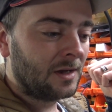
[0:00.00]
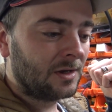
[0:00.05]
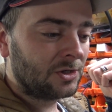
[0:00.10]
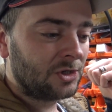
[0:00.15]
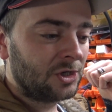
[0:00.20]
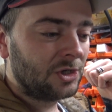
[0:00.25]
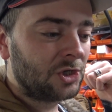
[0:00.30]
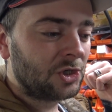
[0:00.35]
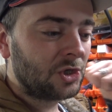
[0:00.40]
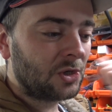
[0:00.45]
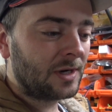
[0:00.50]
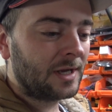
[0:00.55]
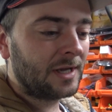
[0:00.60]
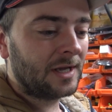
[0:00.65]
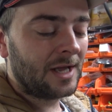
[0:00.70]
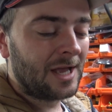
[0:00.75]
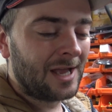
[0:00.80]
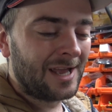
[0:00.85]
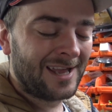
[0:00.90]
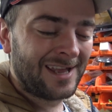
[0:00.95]
She shot it.
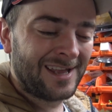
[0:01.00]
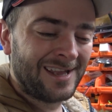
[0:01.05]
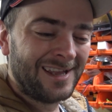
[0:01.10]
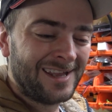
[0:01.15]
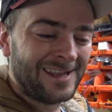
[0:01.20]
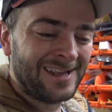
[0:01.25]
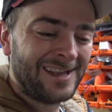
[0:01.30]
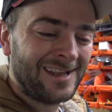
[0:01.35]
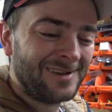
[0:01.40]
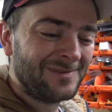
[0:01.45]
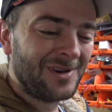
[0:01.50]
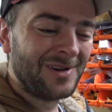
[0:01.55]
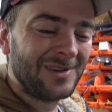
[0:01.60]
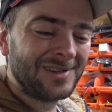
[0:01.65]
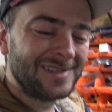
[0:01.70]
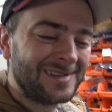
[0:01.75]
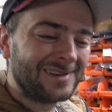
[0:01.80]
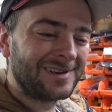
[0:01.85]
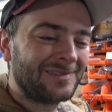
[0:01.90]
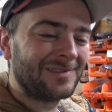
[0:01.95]
We was
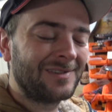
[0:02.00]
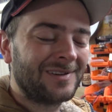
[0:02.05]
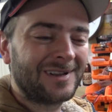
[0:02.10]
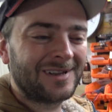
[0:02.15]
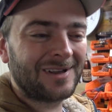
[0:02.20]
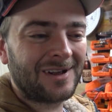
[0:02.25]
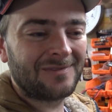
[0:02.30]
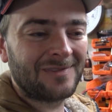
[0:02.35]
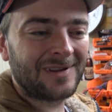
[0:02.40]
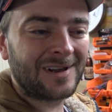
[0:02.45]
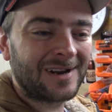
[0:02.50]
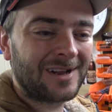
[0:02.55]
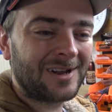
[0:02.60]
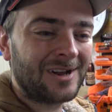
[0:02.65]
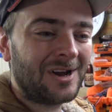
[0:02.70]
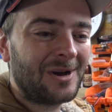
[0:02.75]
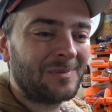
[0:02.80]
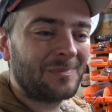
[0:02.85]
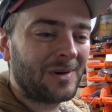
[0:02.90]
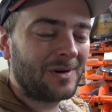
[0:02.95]
going around the
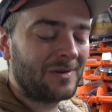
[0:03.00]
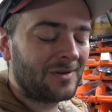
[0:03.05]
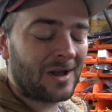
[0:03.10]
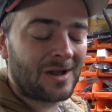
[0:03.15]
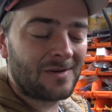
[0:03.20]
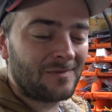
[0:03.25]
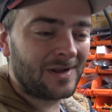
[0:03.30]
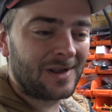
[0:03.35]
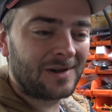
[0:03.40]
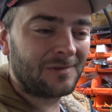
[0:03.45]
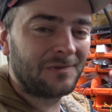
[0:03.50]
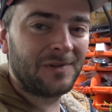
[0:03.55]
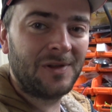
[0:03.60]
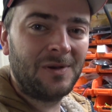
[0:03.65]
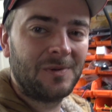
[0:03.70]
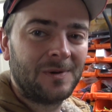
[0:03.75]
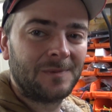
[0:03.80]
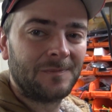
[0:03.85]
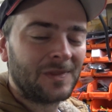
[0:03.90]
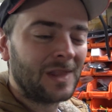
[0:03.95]
car park, going around the
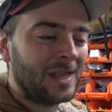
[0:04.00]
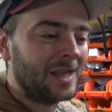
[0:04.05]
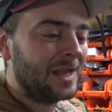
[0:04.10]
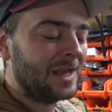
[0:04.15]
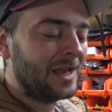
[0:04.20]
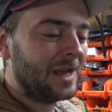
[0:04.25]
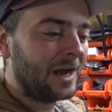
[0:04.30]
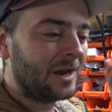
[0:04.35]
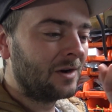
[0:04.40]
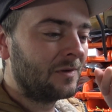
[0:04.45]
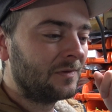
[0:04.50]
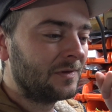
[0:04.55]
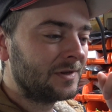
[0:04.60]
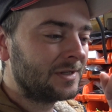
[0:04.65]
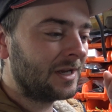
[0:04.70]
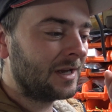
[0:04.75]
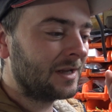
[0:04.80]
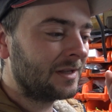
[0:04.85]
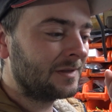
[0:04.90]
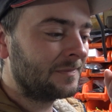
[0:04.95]
field. And all of a
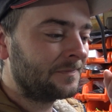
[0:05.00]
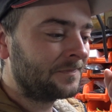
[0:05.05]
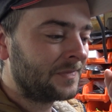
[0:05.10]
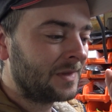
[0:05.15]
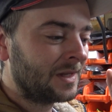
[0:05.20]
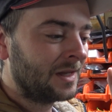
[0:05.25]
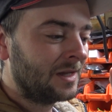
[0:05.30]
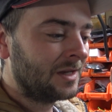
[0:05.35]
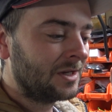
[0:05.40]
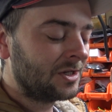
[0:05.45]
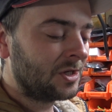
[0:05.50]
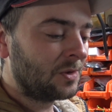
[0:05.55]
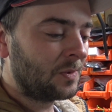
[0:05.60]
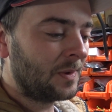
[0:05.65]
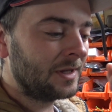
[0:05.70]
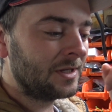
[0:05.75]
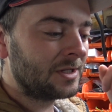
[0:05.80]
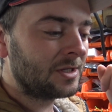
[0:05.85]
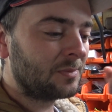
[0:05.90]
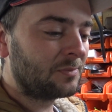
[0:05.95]
sudden, she
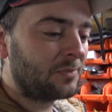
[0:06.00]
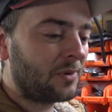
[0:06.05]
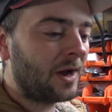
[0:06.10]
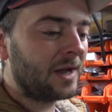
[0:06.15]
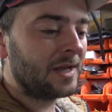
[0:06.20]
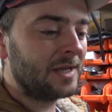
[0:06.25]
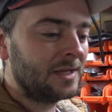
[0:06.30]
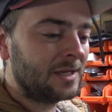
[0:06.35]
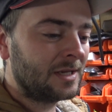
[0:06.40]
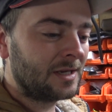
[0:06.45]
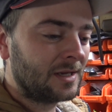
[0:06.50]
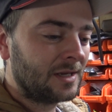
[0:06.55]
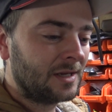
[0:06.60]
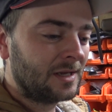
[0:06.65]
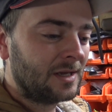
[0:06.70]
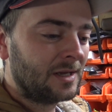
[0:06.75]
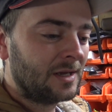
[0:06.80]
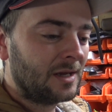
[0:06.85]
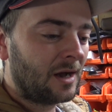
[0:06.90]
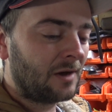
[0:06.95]
went to brake,
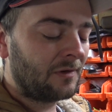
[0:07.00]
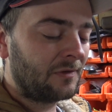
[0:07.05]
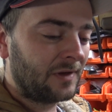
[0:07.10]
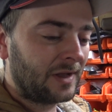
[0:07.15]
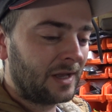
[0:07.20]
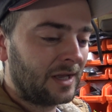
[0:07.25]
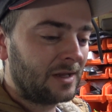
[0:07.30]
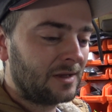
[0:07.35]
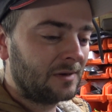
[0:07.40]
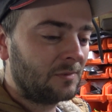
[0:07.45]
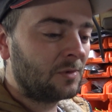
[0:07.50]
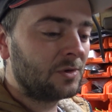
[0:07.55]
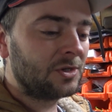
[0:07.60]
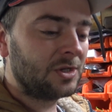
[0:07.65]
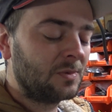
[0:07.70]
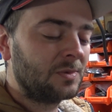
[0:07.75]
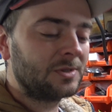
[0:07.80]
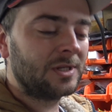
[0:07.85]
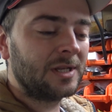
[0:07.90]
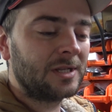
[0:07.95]
I think. Well, she
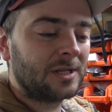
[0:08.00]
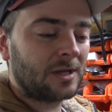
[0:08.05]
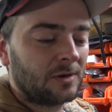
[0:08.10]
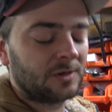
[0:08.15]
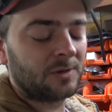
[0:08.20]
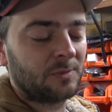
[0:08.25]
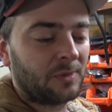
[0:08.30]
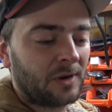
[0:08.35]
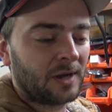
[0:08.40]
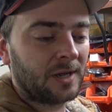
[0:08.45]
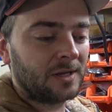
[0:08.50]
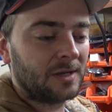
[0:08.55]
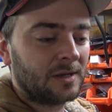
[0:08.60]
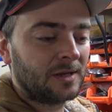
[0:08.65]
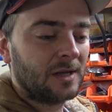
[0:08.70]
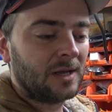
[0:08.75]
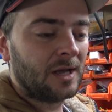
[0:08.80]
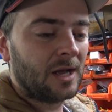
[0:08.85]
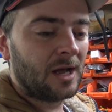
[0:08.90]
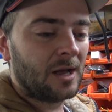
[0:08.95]
did go to brake.
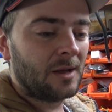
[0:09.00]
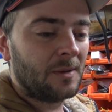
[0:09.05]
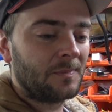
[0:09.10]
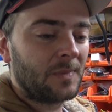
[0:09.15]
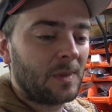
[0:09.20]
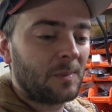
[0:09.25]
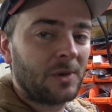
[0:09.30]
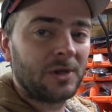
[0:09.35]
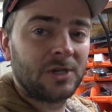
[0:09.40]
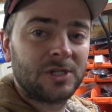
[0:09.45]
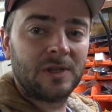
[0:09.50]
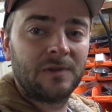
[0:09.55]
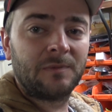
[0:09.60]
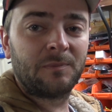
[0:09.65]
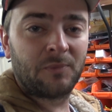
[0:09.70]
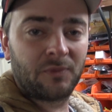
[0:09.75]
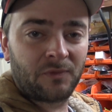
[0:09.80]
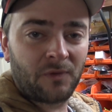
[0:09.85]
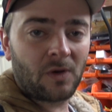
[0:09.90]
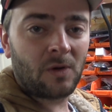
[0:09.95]
But she
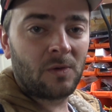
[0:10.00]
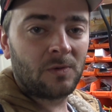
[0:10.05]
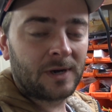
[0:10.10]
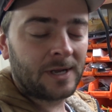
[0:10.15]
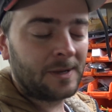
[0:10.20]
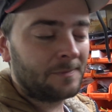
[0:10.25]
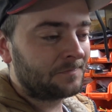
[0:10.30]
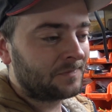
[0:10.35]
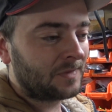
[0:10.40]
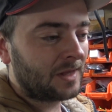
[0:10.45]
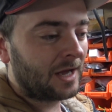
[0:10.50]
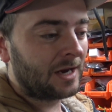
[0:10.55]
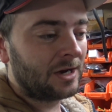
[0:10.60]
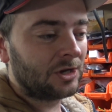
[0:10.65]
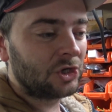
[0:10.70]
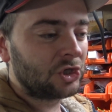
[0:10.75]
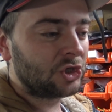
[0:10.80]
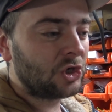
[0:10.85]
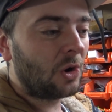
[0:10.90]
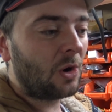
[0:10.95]
throttled it, and it
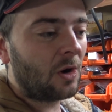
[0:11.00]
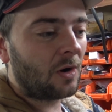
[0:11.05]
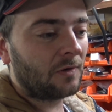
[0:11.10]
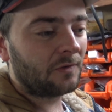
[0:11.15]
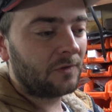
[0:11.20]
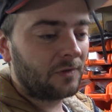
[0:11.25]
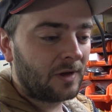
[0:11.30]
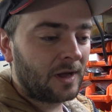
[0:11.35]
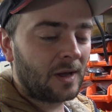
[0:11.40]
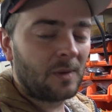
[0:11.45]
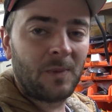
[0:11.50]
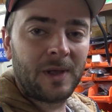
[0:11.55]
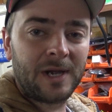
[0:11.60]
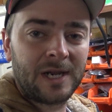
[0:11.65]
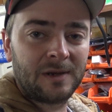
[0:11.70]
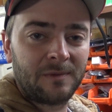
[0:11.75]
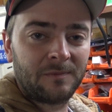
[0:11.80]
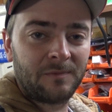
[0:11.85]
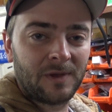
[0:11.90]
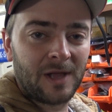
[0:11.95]
shot off and
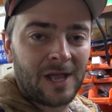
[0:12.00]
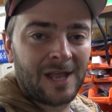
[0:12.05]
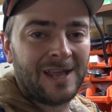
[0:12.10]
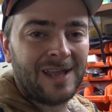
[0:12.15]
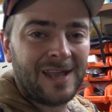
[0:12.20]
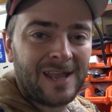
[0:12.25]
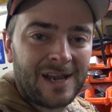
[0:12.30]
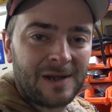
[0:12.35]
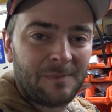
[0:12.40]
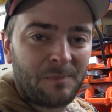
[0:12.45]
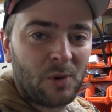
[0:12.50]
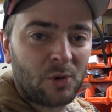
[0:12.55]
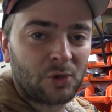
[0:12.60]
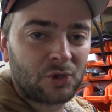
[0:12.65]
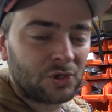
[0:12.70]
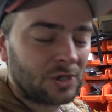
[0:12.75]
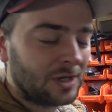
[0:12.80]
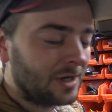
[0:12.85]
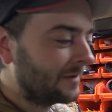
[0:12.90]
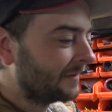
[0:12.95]
went in a
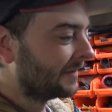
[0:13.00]
bush.